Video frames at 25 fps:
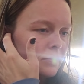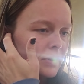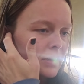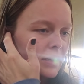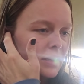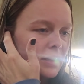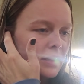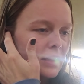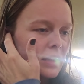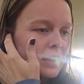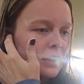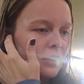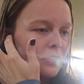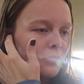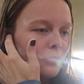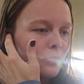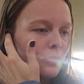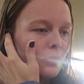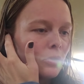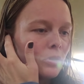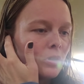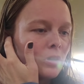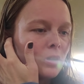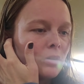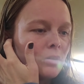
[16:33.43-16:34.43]
and
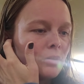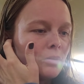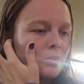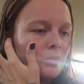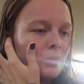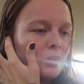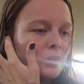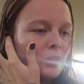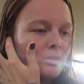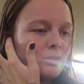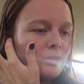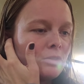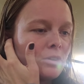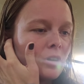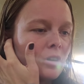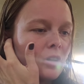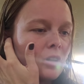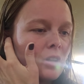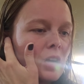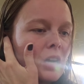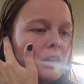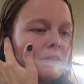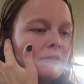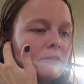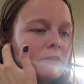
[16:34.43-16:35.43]
therefore we'll
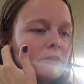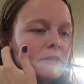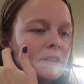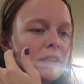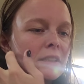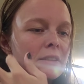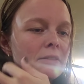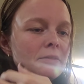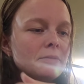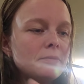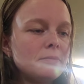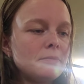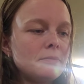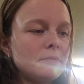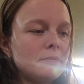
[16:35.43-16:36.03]
fall off of it.